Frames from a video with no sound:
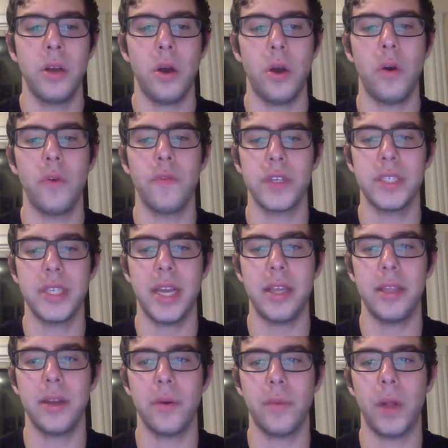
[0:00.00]
overstay
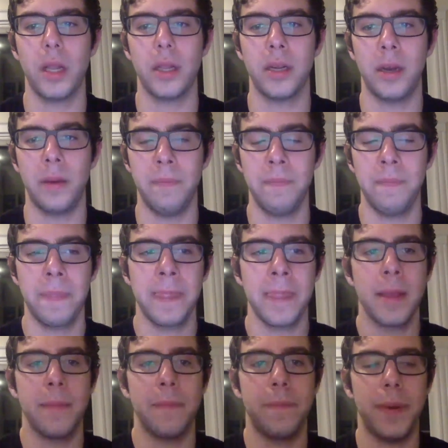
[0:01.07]
their welcome.
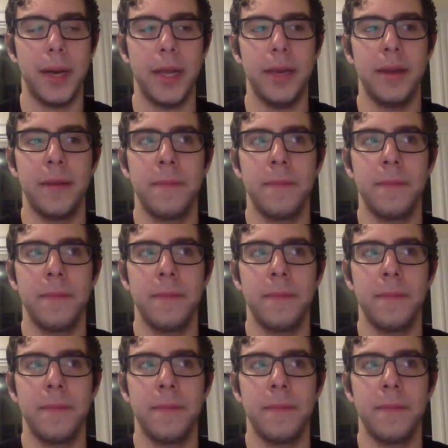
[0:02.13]
But